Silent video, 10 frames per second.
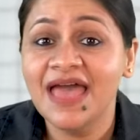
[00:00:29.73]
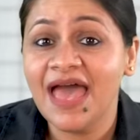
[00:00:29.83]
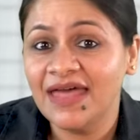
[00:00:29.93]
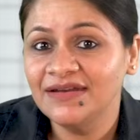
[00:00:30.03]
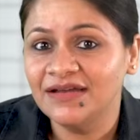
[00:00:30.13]

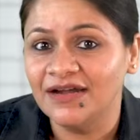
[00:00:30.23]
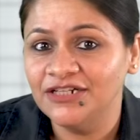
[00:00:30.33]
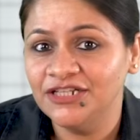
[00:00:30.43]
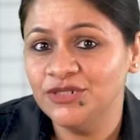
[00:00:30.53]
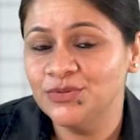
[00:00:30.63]
and
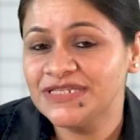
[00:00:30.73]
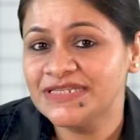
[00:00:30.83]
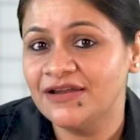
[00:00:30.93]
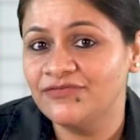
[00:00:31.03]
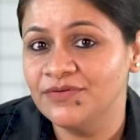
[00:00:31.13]
continuous
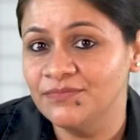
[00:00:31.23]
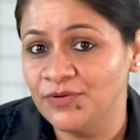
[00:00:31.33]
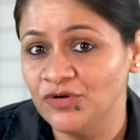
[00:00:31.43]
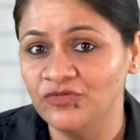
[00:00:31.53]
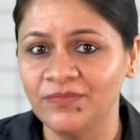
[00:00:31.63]

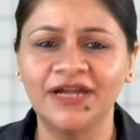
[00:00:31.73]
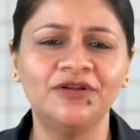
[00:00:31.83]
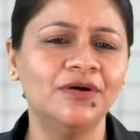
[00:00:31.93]
self-improvement,